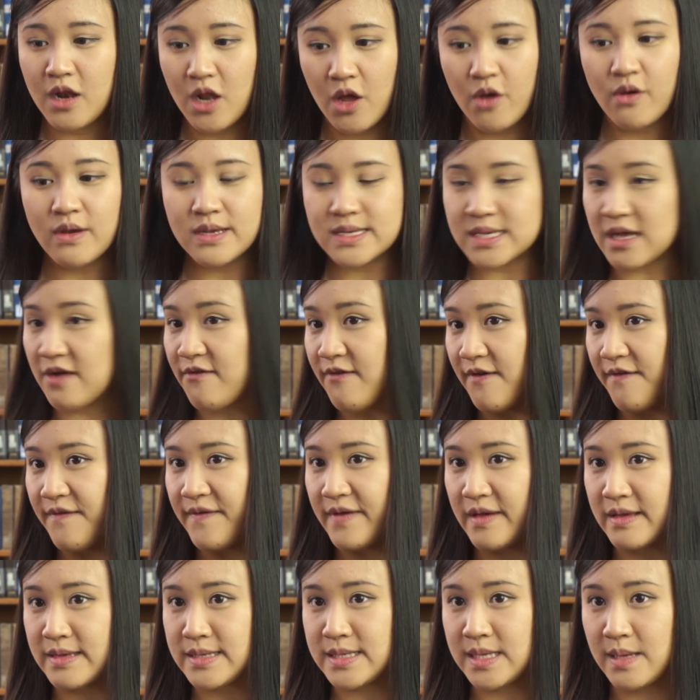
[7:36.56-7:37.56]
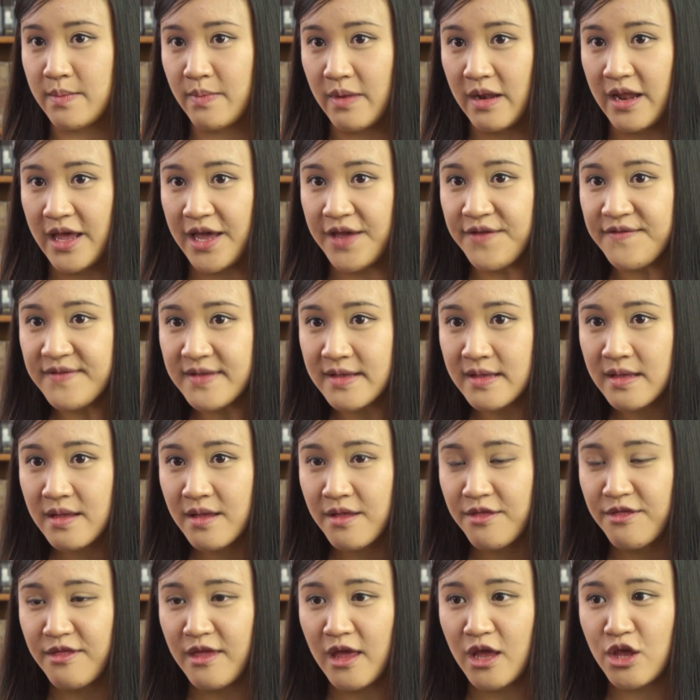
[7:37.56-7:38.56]
lower self-efficacy beliefs,
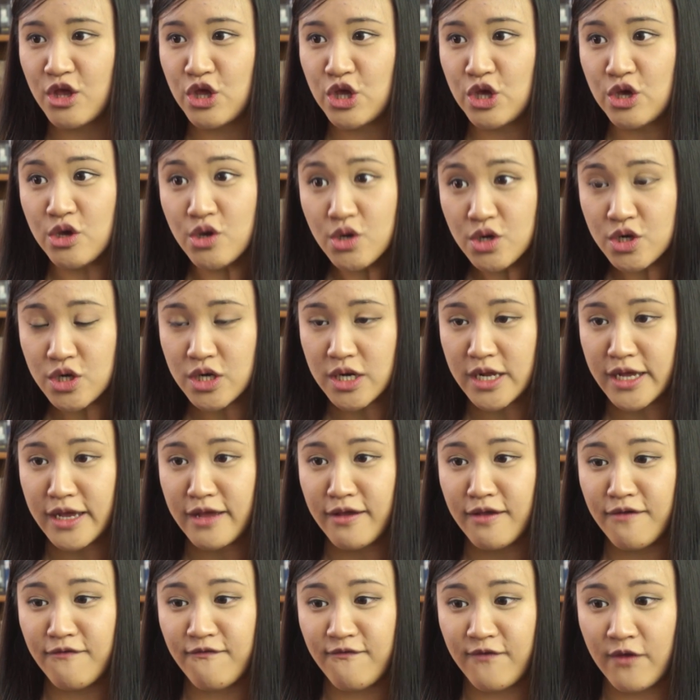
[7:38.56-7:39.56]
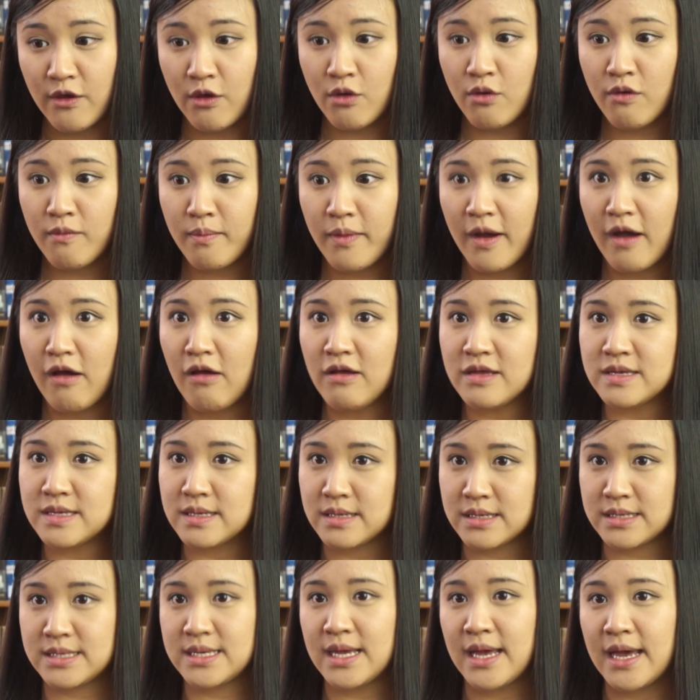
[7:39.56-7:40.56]
they usually view past
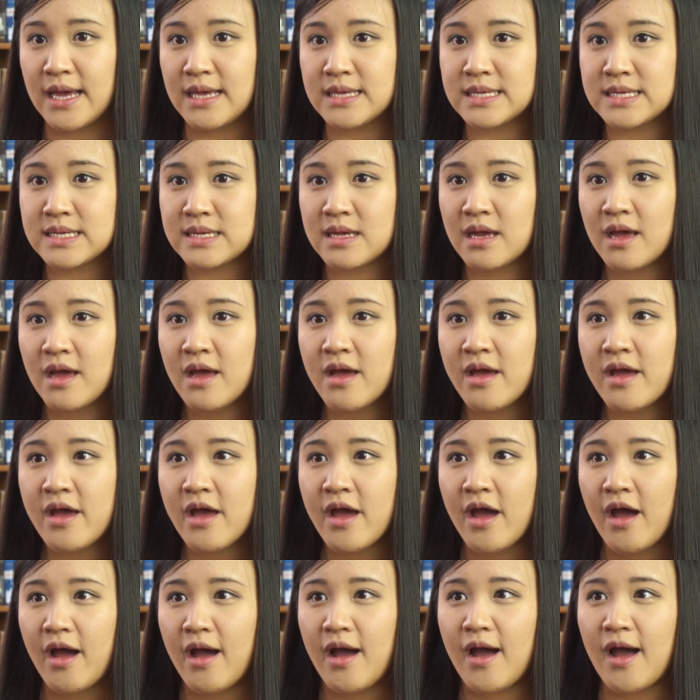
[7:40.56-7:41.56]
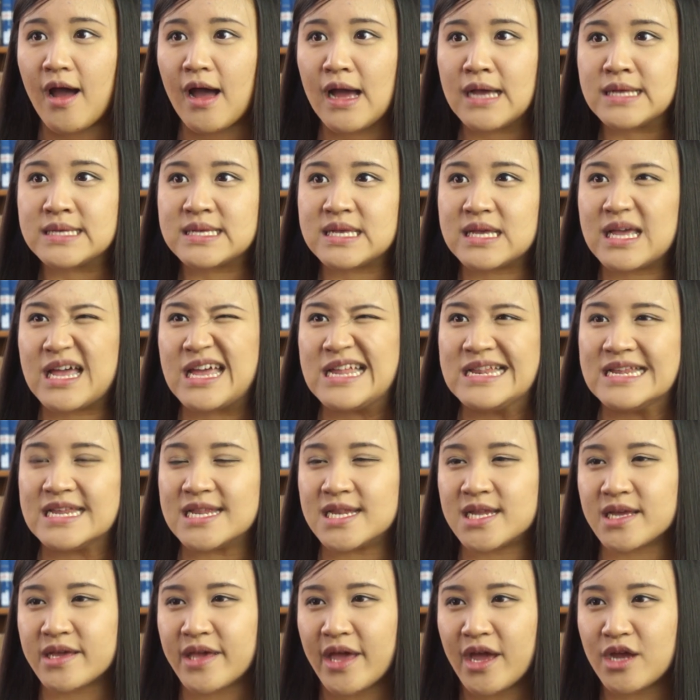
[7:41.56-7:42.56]
success as an
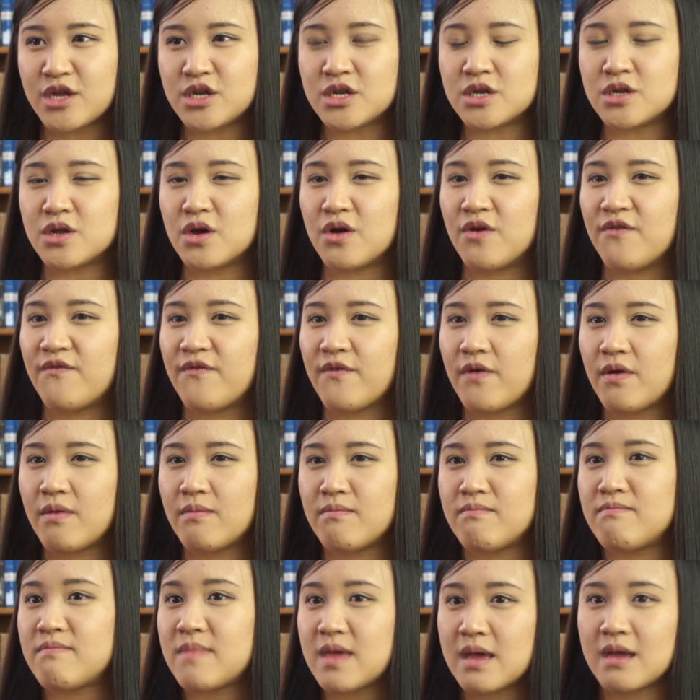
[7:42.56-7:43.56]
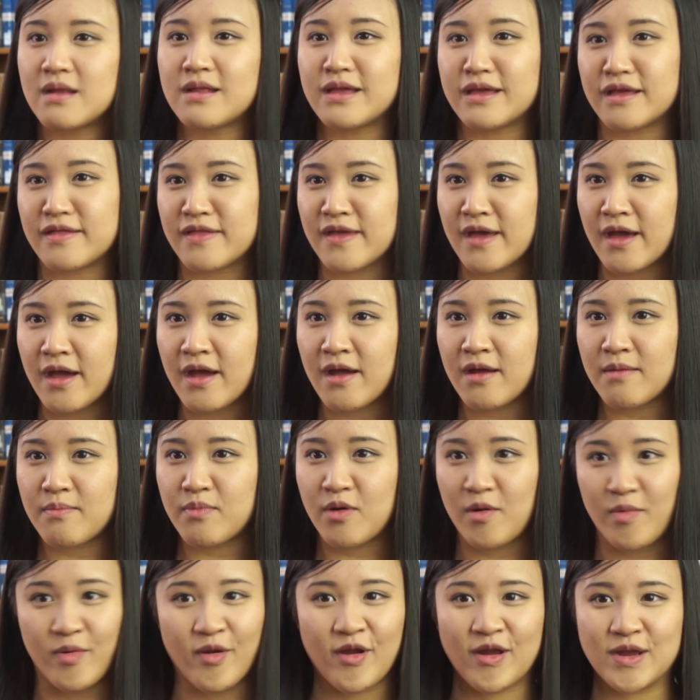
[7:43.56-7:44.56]
indication of merely their
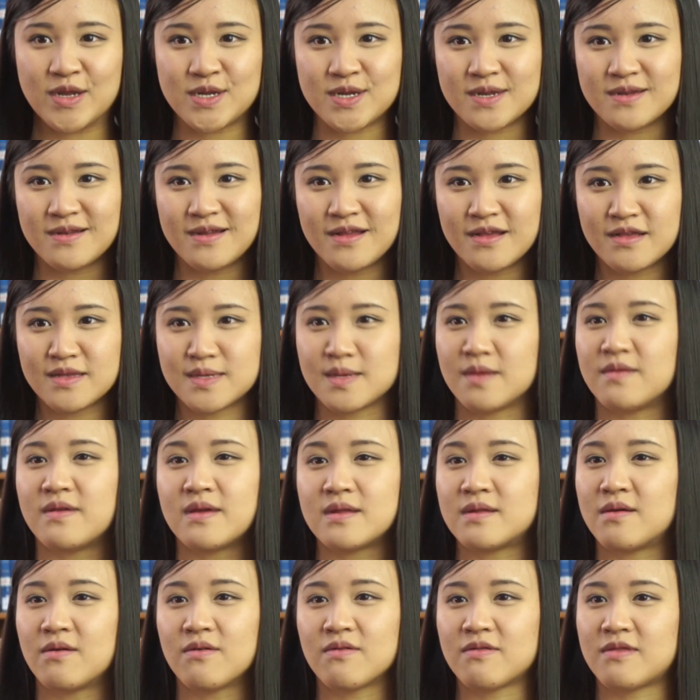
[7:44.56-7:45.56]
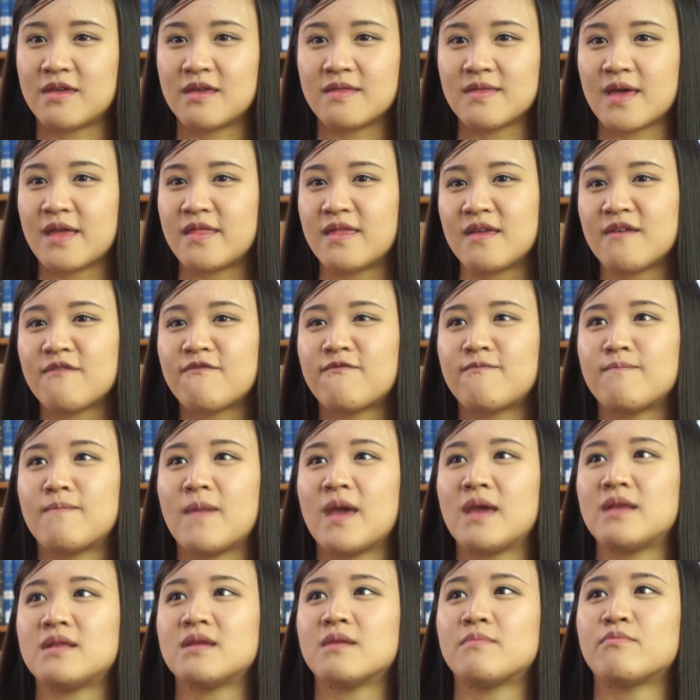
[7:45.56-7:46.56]
preparation. So they don't think that they've
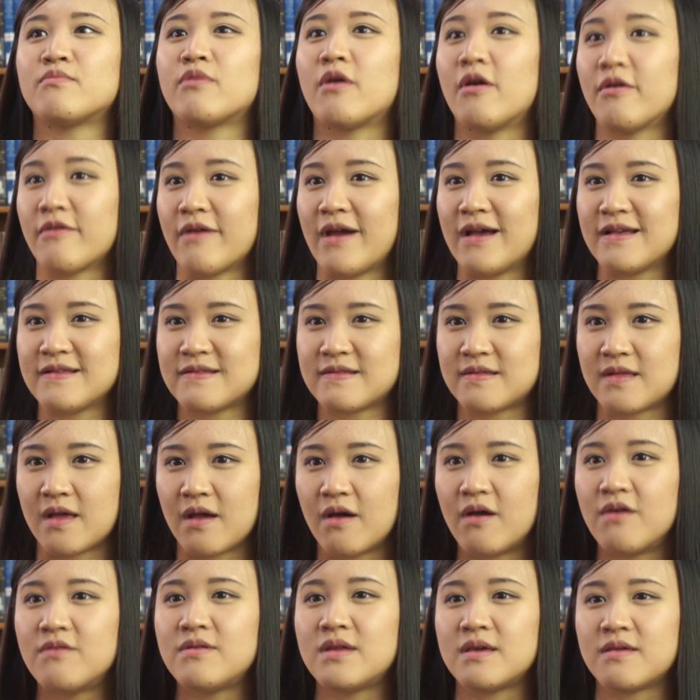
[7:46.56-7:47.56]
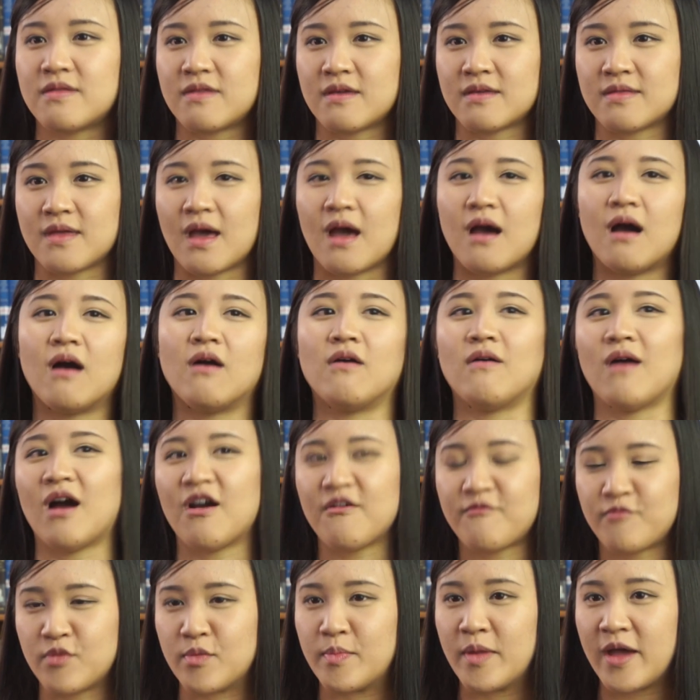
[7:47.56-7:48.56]
made progress. They only think that, oh,
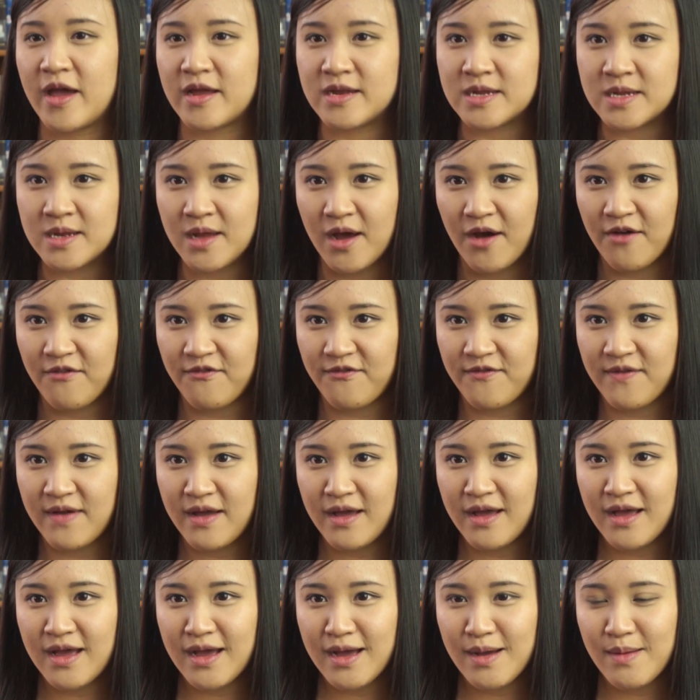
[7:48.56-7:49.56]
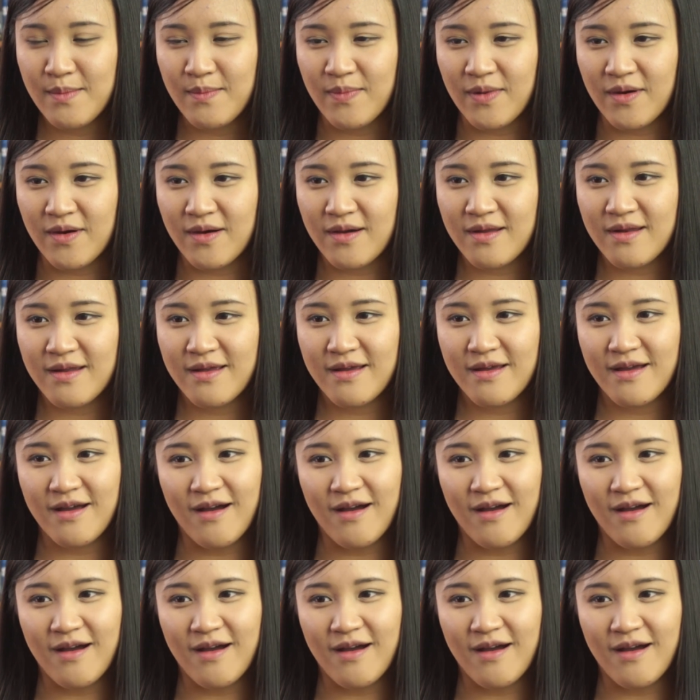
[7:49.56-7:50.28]
I've prepared enough, but